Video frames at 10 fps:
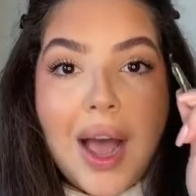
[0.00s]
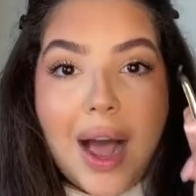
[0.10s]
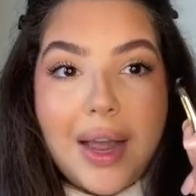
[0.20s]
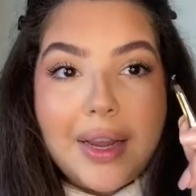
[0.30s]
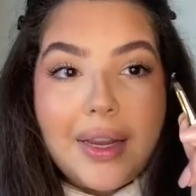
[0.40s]

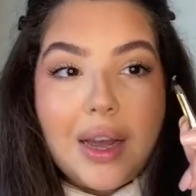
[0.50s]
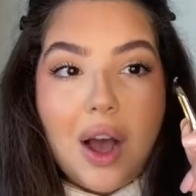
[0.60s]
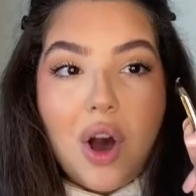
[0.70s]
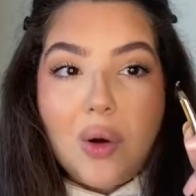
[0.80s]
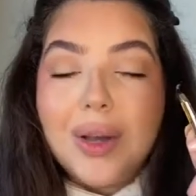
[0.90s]
I
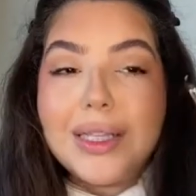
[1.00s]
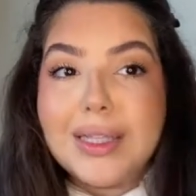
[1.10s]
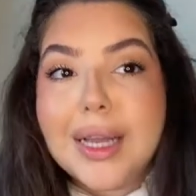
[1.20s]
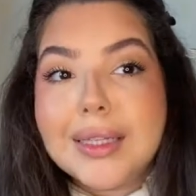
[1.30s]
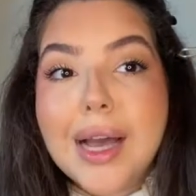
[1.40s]
always
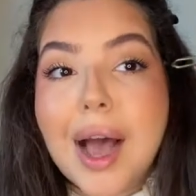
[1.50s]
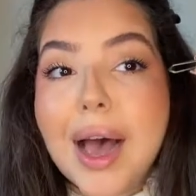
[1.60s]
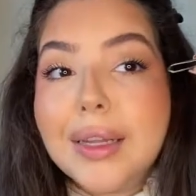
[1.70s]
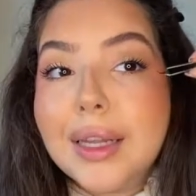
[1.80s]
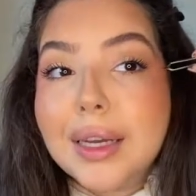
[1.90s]
like to
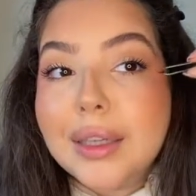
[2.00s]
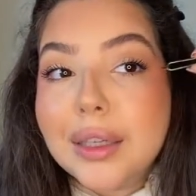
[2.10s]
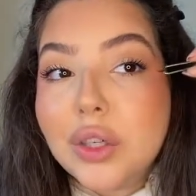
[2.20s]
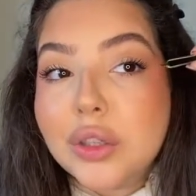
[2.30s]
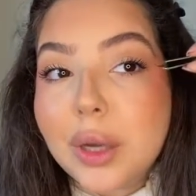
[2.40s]
add like a
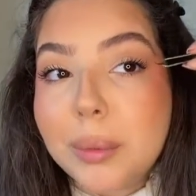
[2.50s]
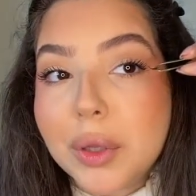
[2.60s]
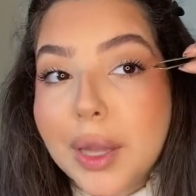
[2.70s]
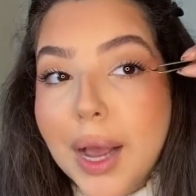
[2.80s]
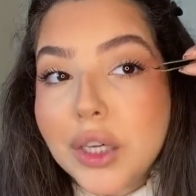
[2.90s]
little double
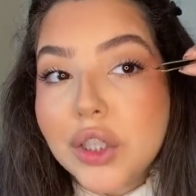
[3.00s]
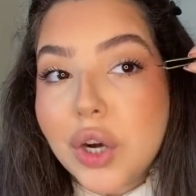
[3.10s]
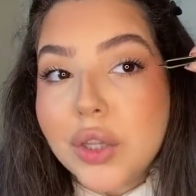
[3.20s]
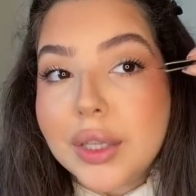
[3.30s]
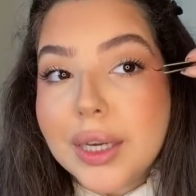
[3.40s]
lash
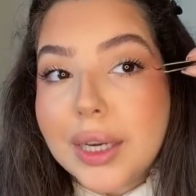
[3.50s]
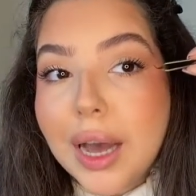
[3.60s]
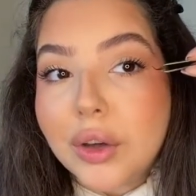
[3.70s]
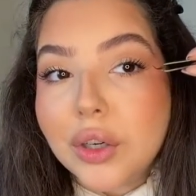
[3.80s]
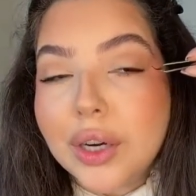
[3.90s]
on the
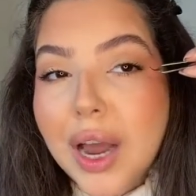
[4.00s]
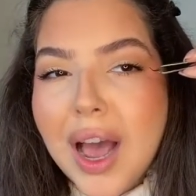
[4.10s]
outer.